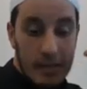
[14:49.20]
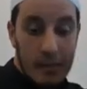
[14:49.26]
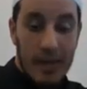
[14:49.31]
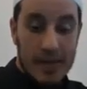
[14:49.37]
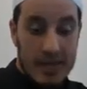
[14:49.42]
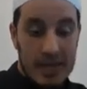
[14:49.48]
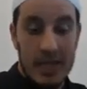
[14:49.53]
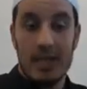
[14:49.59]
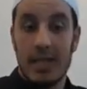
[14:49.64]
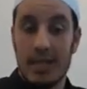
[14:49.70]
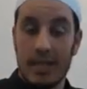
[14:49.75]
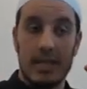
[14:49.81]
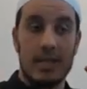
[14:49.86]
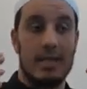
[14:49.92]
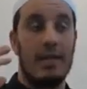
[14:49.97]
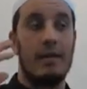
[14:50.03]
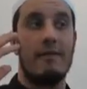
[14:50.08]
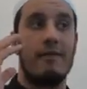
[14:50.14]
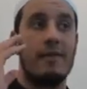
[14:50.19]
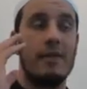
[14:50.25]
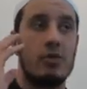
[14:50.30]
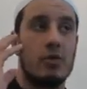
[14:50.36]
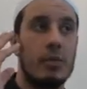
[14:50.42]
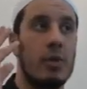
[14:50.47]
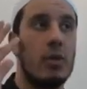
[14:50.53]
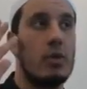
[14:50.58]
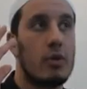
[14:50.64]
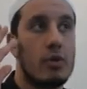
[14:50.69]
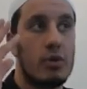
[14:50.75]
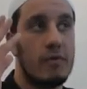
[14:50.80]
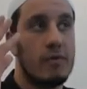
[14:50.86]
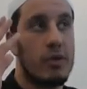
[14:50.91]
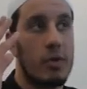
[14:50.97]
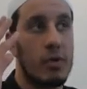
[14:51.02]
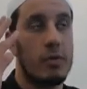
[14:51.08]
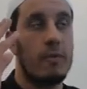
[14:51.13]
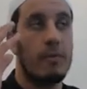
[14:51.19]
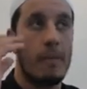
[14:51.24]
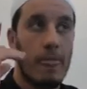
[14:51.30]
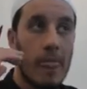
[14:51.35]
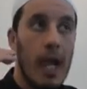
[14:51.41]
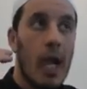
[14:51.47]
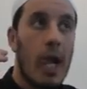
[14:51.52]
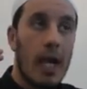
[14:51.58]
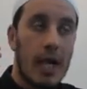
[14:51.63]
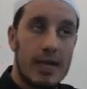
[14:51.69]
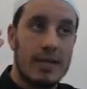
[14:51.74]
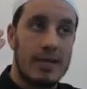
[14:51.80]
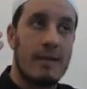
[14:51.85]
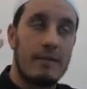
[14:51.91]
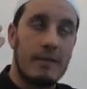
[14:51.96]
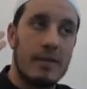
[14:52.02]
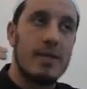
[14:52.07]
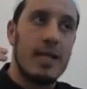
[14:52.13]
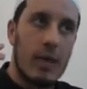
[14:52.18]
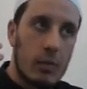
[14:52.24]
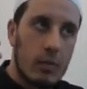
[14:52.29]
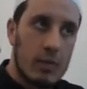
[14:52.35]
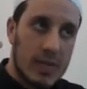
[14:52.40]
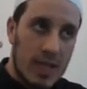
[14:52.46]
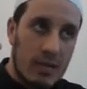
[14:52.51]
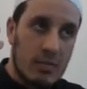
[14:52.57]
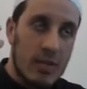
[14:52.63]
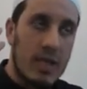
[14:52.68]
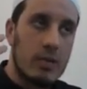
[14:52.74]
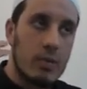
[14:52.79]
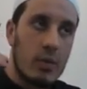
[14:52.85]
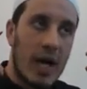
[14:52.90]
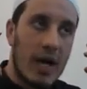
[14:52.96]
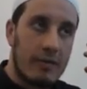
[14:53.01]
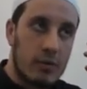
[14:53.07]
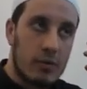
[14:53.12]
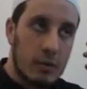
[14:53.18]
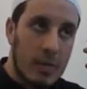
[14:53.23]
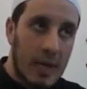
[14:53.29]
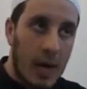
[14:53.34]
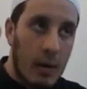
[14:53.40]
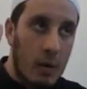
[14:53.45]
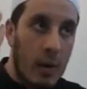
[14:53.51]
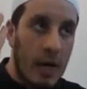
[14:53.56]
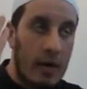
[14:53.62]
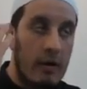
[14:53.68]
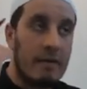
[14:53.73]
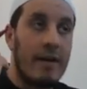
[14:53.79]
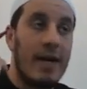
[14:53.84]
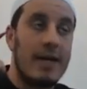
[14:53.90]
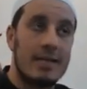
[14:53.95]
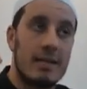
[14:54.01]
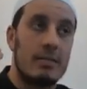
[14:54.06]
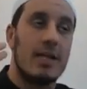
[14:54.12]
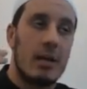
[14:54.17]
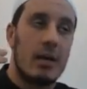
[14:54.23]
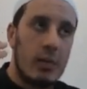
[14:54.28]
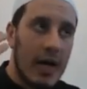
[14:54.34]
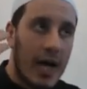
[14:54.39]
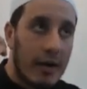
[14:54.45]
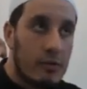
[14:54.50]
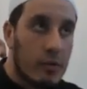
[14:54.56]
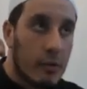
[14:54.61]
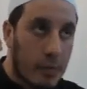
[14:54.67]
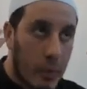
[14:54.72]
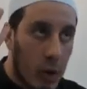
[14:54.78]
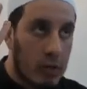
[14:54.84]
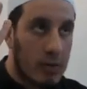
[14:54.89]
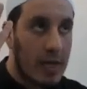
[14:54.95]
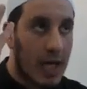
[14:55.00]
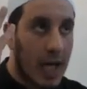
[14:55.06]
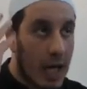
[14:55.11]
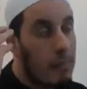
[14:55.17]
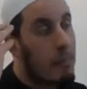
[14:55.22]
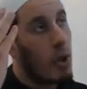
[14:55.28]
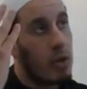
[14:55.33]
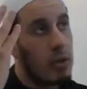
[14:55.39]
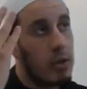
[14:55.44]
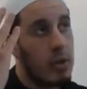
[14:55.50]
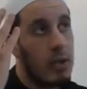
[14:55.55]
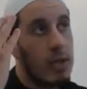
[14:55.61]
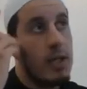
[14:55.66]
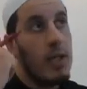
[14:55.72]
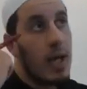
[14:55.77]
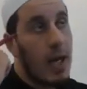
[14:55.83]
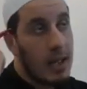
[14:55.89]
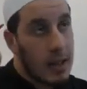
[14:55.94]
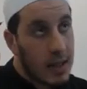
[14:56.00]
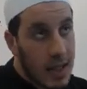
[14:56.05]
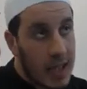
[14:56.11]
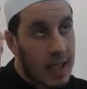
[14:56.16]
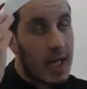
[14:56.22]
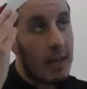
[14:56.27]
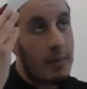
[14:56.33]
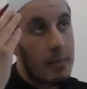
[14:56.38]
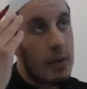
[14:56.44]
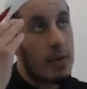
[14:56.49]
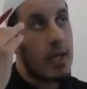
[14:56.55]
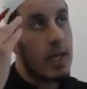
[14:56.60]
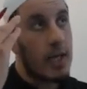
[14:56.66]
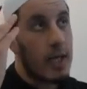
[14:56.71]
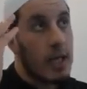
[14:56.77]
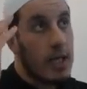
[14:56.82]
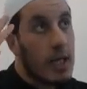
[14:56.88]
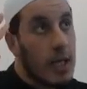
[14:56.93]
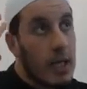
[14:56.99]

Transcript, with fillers: But see, this is something, to be honest with you, it's something that sometimes we have to be aware of it and sometimes that we have to ponder upon and think upon it.